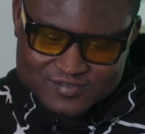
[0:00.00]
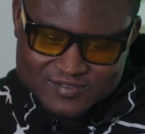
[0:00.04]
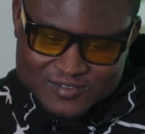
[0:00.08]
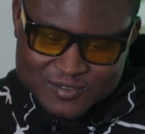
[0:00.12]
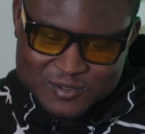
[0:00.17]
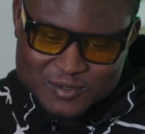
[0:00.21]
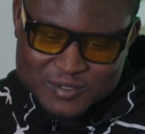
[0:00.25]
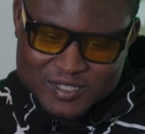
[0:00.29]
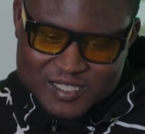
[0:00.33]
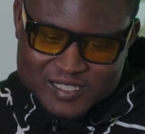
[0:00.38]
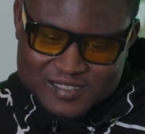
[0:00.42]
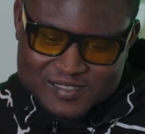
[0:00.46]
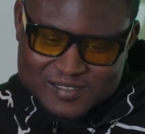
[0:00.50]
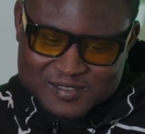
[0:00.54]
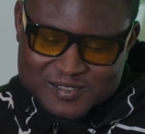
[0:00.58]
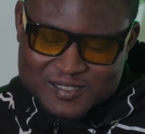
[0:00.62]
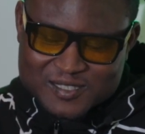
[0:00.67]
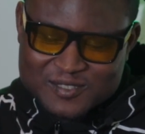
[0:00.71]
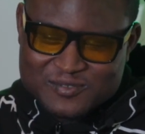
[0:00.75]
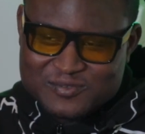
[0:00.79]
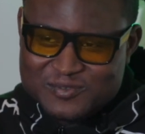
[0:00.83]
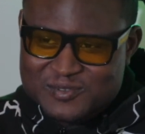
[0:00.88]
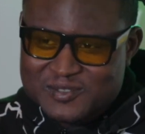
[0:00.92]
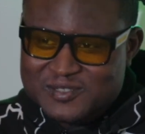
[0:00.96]
Ooh, that's a
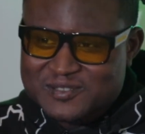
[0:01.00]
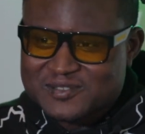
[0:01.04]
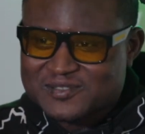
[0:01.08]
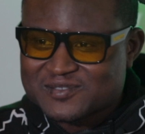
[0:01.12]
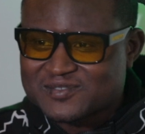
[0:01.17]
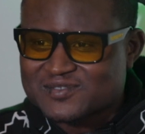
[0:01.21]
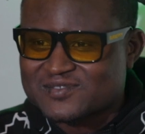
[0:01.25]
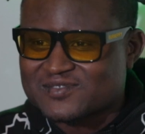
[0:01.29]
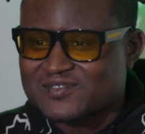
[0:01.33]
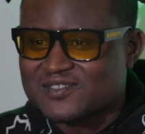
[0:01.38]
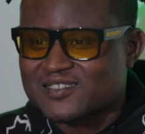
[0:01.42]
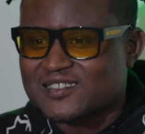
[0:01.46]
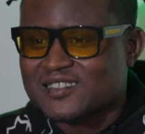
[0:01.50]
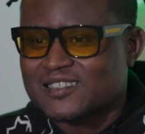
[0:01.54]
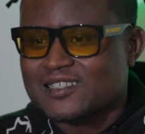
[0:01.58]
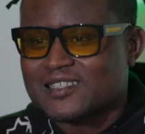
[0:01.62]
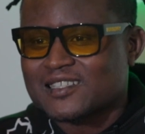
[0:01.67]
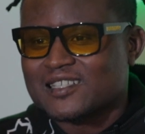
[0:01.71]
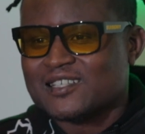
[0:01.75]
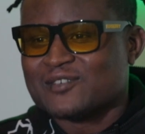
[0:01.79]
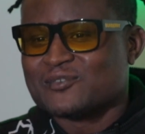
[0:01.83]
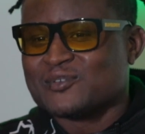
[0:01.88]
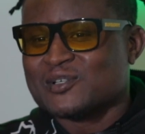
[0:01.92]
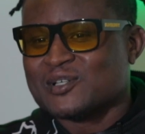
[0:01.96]
tough one.
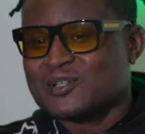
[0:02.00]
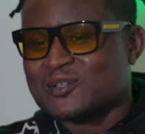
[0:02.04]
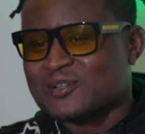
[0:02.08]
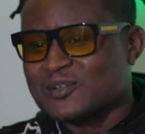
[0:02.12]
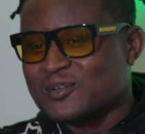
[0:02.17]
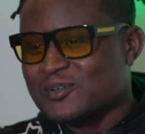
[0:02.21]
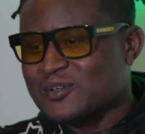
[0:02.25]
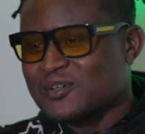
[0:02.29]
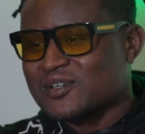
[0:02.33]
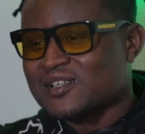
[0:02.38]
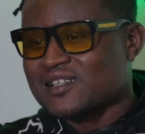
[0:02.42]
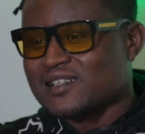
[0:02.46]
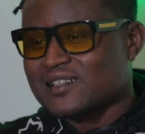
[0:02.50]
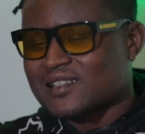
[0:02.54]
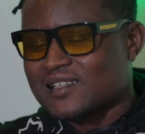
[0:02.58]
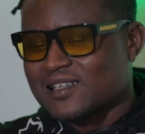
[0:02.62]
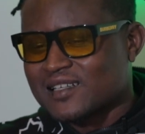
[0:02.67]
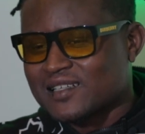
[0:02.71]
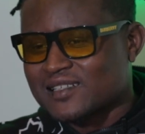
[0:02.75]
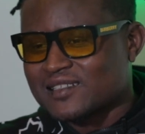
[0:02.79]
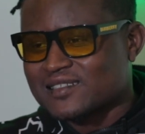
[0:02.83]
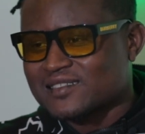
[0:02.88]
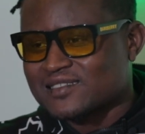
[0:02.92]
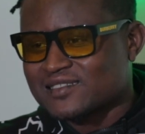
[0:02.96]
If we gonna go on,
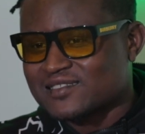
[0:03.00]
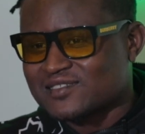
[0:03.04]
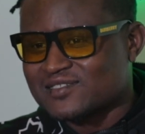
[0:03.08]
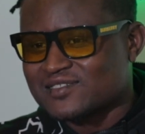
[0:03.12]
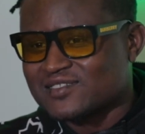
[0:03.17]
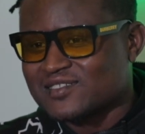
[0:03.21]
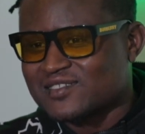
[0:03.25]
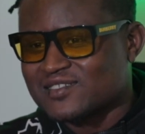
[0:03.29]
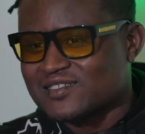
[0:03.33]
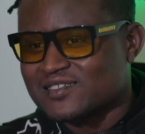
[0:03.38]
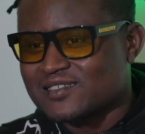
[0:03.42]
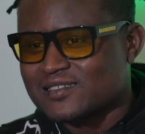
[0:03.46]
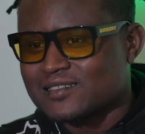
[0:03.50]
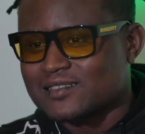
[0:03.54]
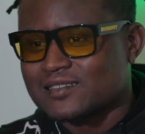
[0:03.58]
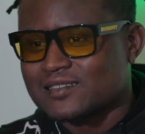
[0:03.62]
like, you know.